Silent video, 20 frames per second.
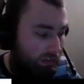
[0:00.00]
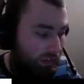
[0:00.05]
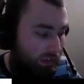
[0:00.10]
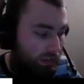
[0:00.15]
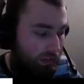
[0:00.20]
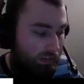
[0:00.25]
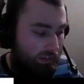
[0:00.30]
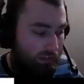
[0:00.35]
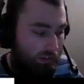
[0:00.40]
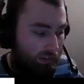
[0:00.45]

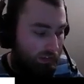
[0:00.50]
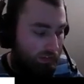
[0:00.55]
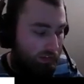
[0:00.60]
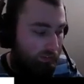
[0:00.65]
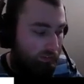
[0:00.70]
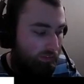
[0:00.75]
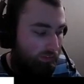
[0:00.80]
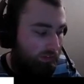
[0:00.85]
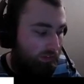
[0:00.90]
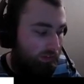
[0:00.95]
setting up the
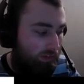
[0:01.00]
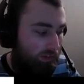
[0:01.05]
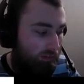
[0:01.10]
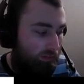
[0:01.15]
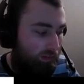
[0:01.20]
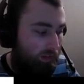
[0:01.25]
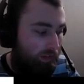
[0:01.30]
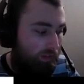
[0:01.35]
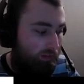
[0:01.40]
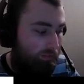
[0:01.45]

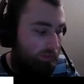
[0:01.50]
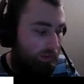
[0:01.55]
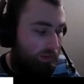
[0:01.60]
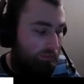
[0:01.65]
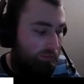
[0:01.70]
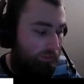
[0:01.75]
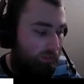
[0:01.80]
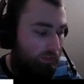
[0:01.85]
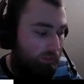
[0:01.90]
WrestleMania match both